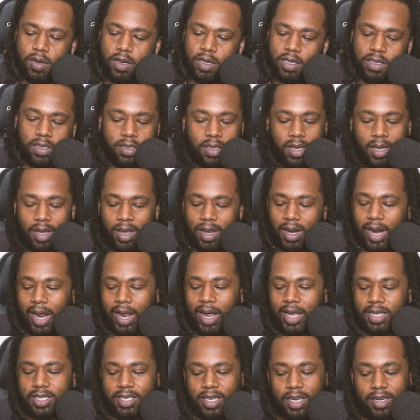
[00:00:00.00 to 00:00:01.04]
it because, like
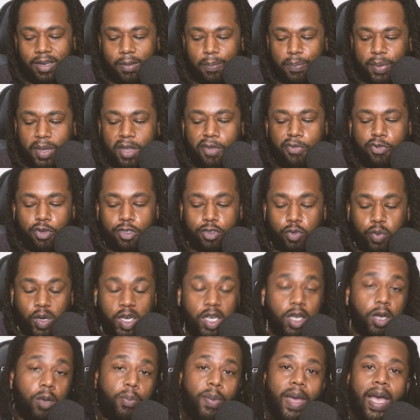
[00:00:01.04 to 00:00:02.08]
I said, the beef was
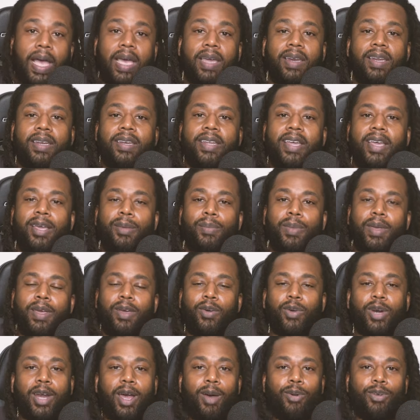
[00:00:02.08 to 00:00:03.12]
real back in the day,
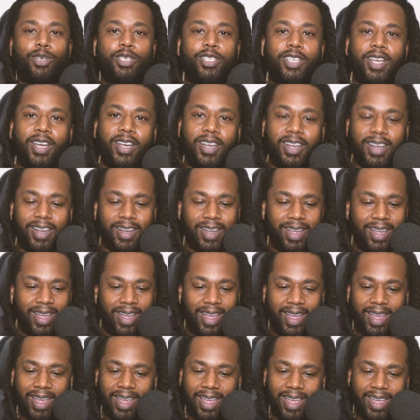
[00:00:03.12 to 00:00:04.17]
man. When I was younger,
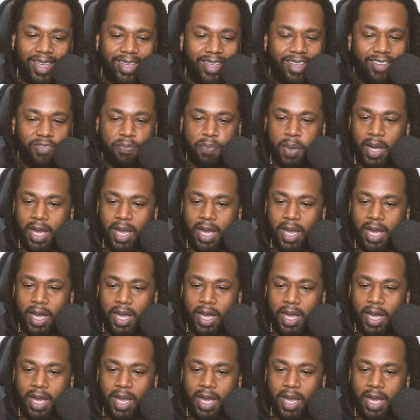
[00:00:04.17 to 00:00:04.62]
if